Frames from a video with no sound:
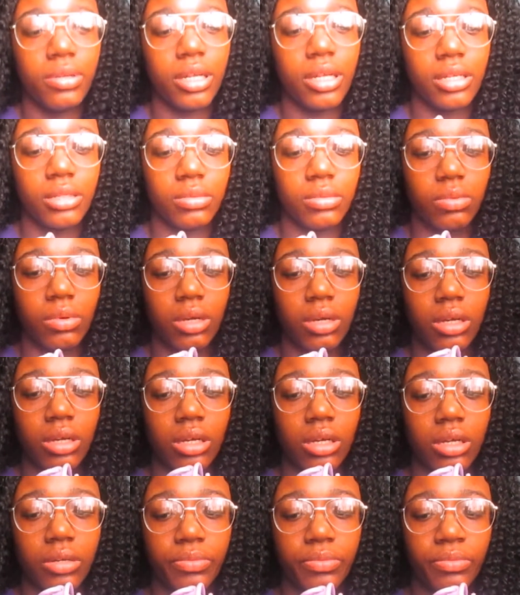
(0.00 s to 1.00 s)
These
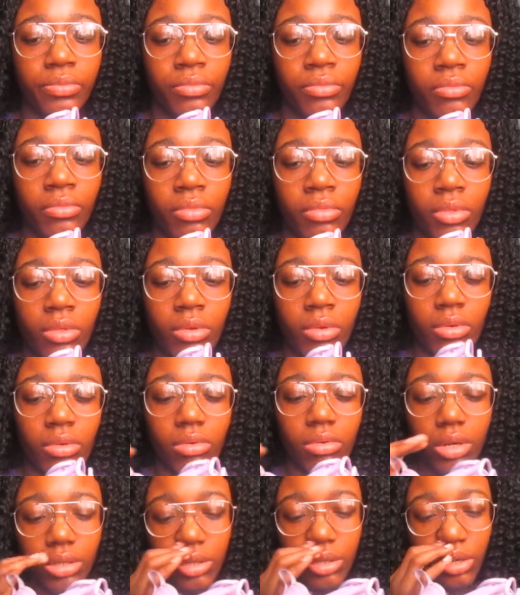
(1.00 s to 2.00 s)
were,
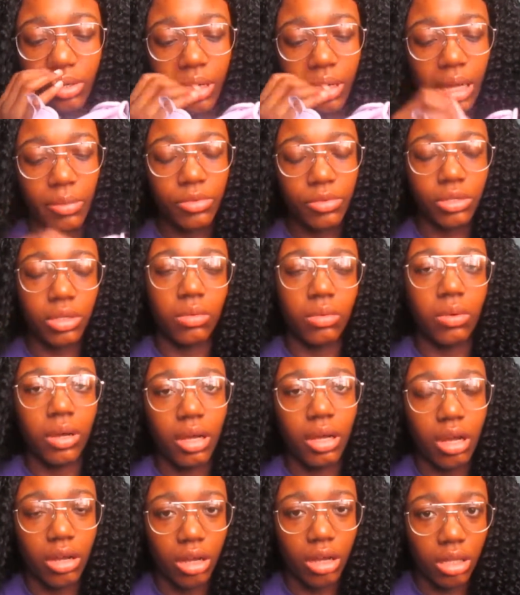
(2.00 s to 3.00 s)
oh, I don't know how much they
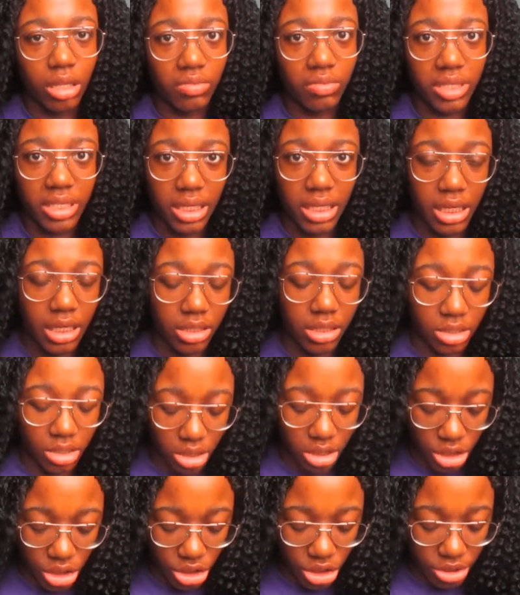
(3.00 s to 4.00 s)
were. I've got the receipt
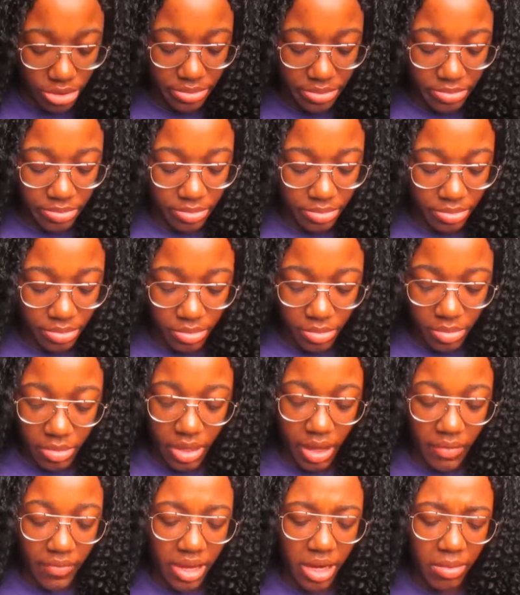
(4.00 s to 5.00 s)
inside the shoe. I
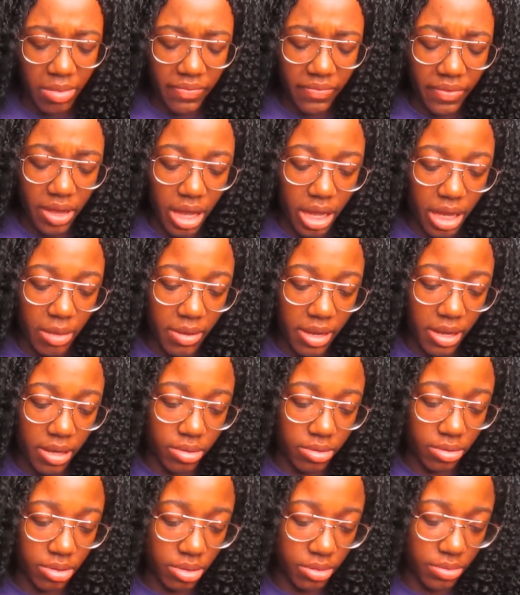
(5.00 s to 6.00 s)
think they were
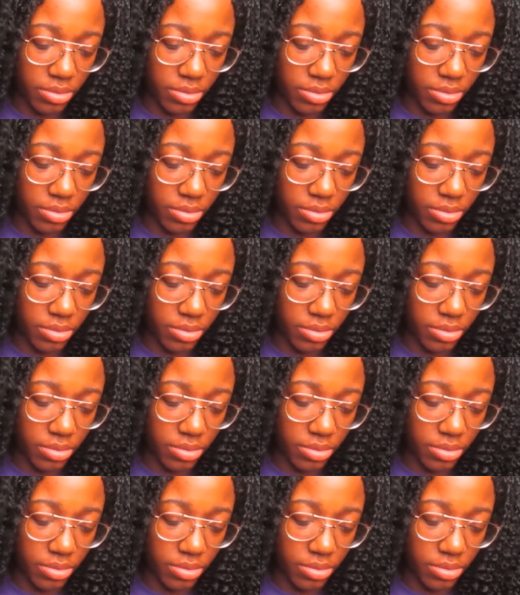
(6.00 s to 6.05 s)
£30.